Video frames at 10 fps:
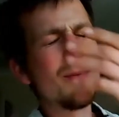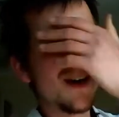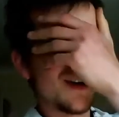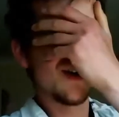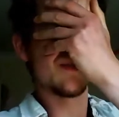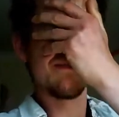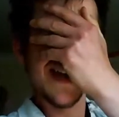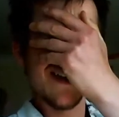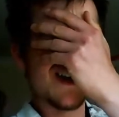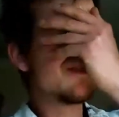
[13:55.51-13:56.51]
my god,
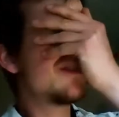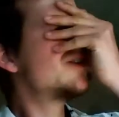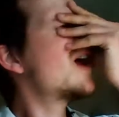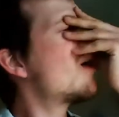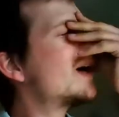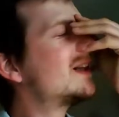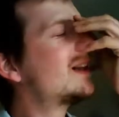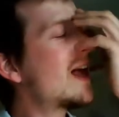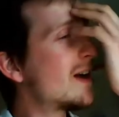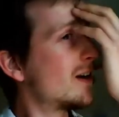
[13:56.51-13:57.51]
mate! I have no
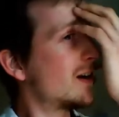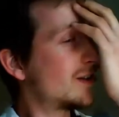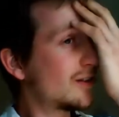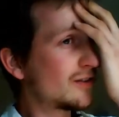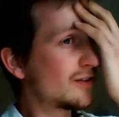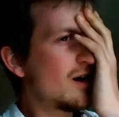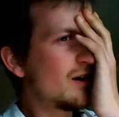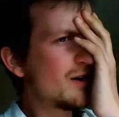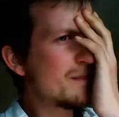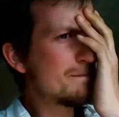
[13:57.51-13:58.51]
idea. I just
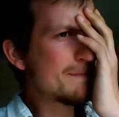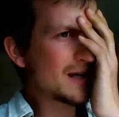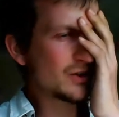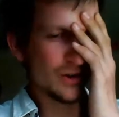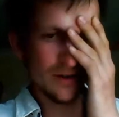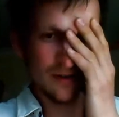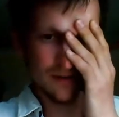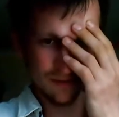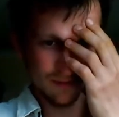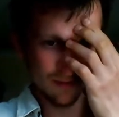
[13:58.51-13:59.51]
can't imagine.
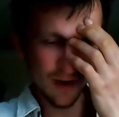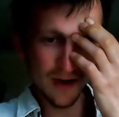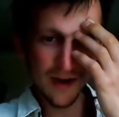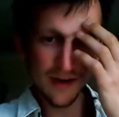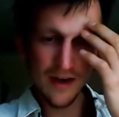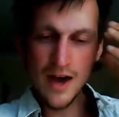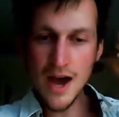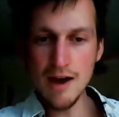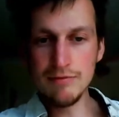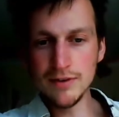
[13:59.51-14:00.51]
I like
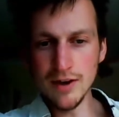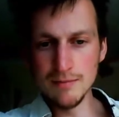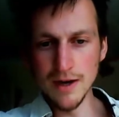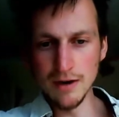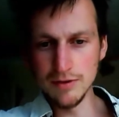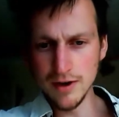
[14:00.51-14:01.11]
every time now